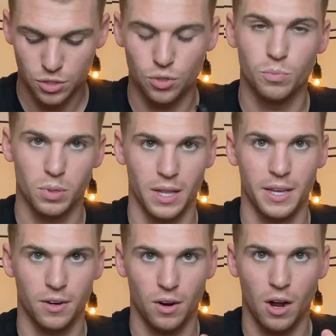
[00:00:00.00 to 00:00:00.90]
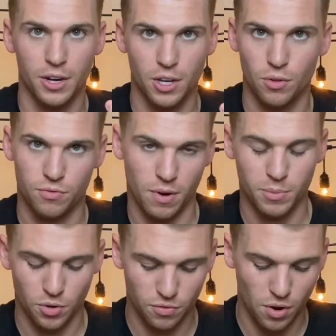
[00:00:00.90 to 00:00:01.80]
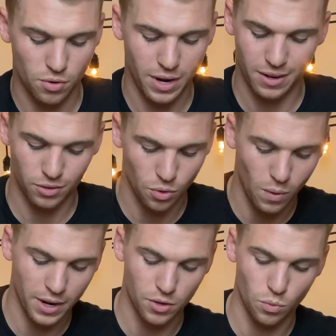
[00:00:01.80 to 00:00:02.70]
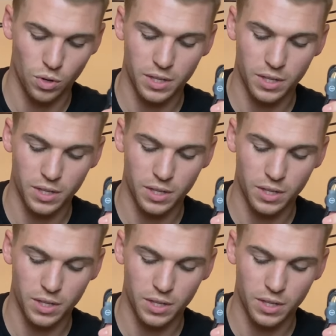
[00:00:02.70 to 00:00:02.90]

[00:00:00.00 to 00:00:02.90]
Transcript: play your audio from your phone. I don't know why you would.